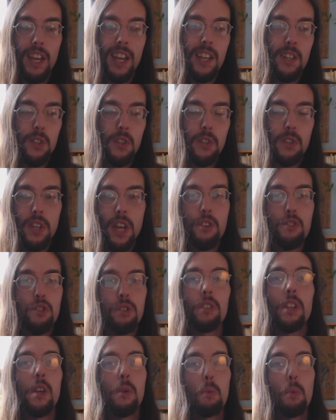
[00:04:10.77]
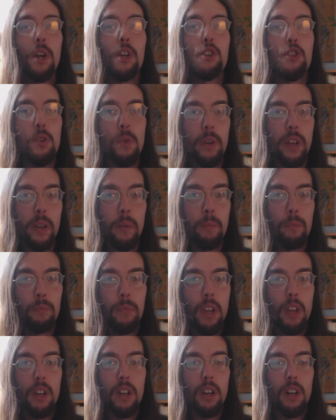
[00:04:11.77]
is essentially witchery.
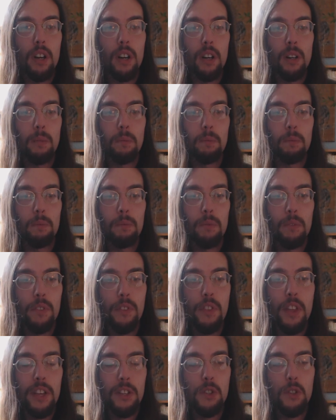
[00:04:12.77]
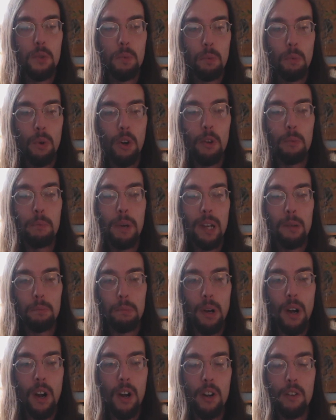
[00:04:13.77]
Uh, this would have been
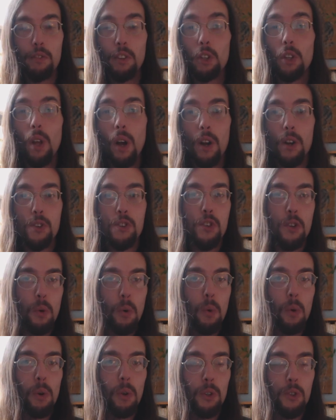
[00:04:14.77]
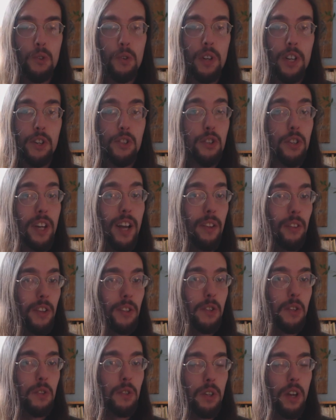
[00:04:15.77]
part of a larger oral tradition. Now,
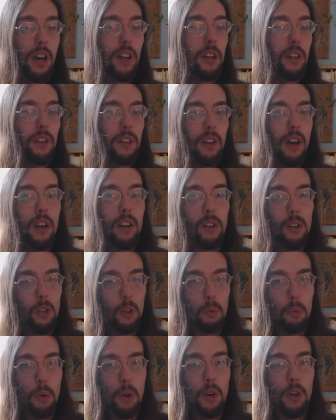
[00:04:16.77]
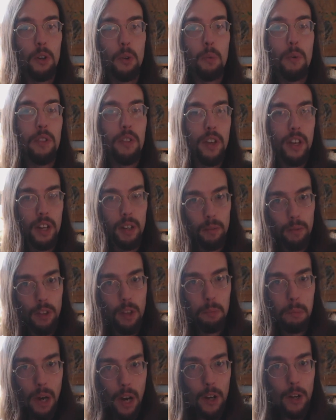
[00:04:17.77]
this is not a canonical work within
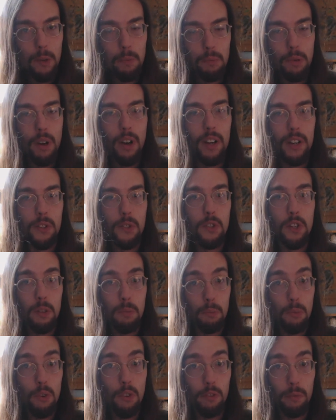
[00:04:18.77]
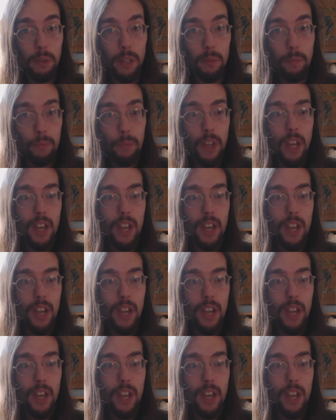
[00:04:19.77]
the modern Protestant movement.